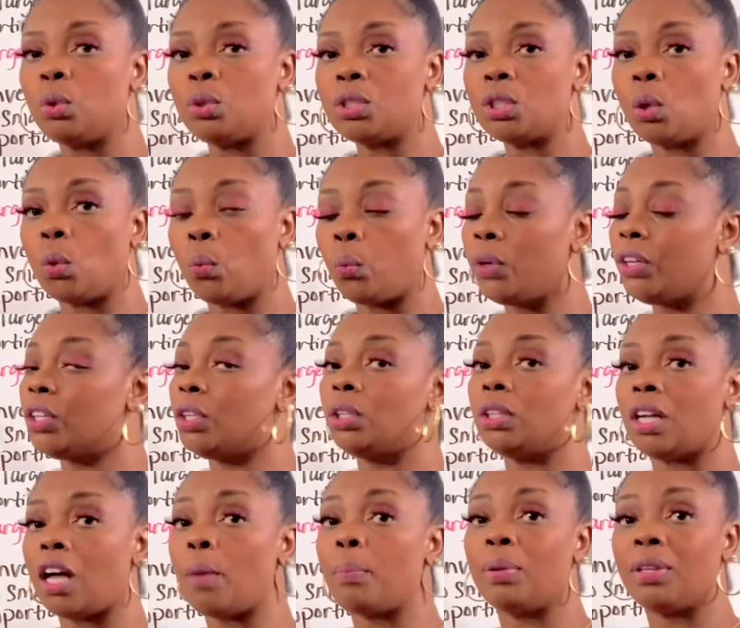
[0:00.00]
will
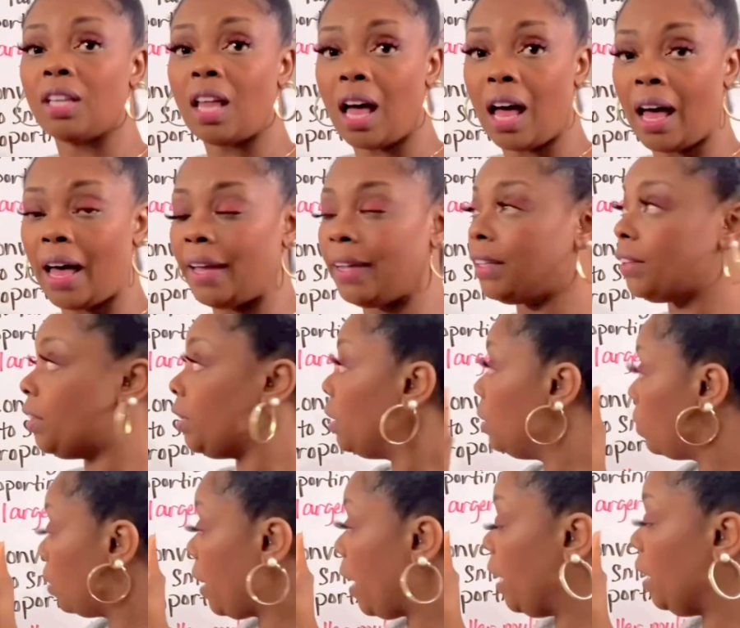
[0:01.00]
apply.
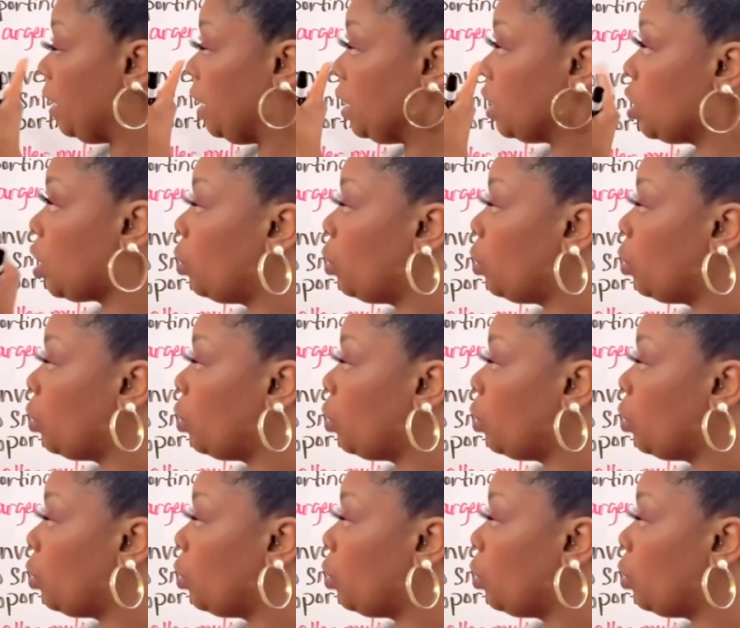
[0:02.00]
Okay, these notes